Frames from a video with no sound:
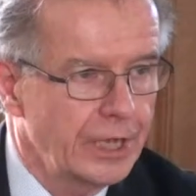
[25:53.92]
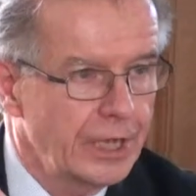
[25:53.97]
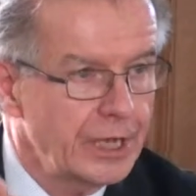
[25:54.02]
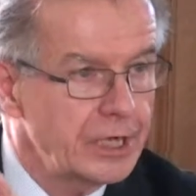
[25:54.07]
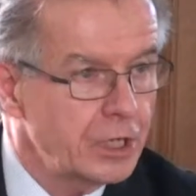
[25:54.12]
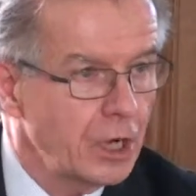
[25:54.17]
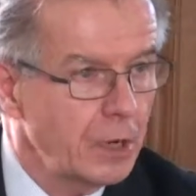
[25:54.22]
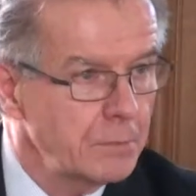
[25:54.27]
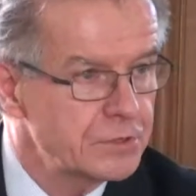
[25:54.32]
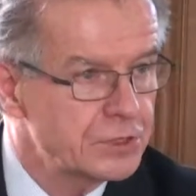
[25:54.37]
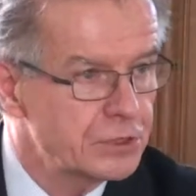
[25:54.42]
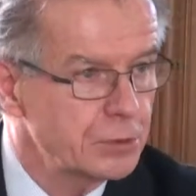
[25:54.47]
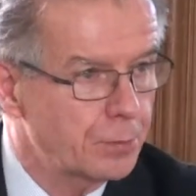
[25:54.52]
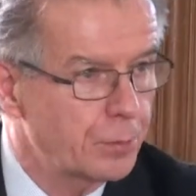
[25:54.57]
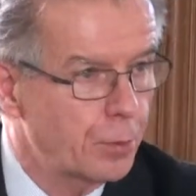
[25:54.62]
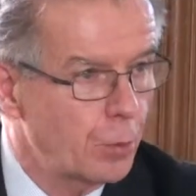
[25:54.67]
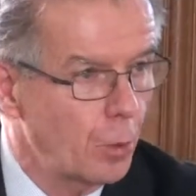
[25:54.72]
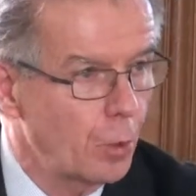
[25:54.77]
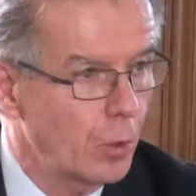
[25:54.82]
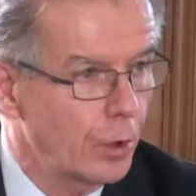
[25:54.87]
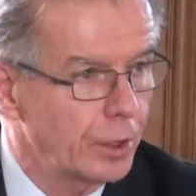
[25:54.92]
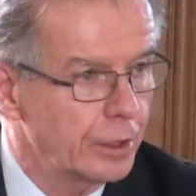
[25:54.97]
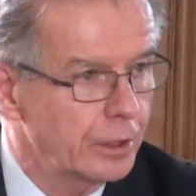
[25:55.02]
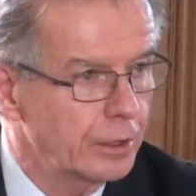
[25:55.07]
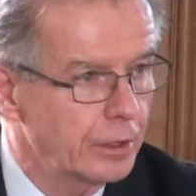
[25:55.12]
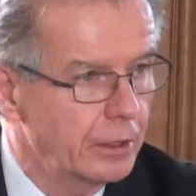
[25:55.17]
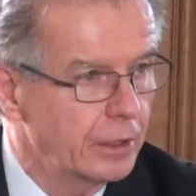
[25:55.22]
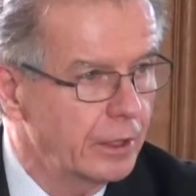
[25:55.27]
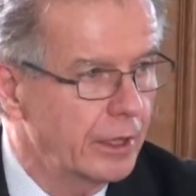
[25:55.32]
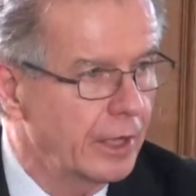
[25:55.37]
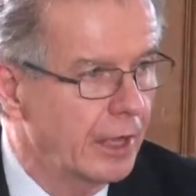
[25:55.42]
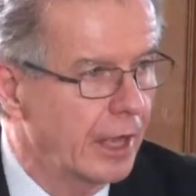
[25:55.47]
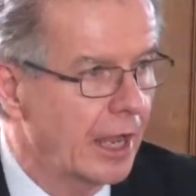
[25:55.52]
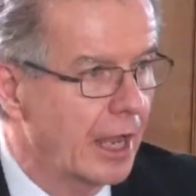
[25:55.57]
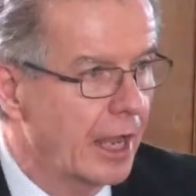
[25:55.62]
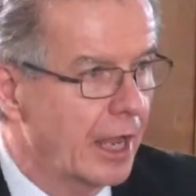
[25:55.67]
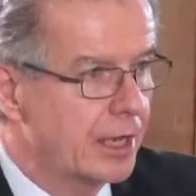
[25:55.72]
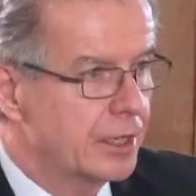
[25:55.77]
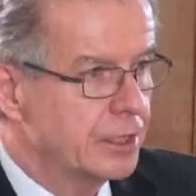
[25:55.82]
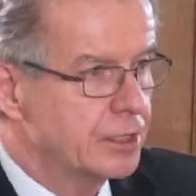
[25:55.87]
income support
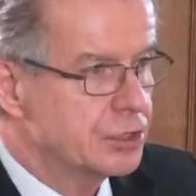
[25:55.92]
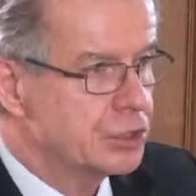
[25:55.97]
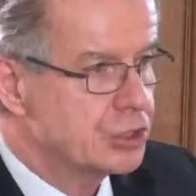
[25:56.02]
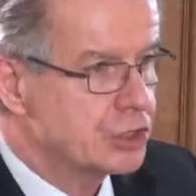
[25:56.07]
and